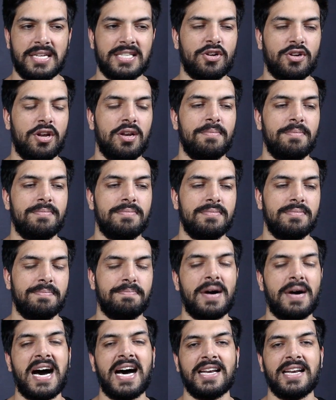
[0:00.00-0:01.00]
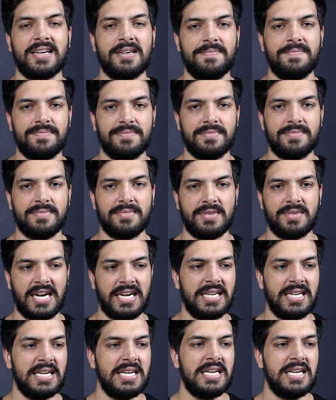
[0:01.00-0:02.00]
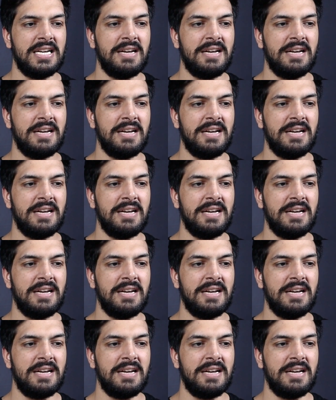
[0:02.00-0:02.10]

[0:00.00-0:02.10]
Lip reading: It's called a Pana, right?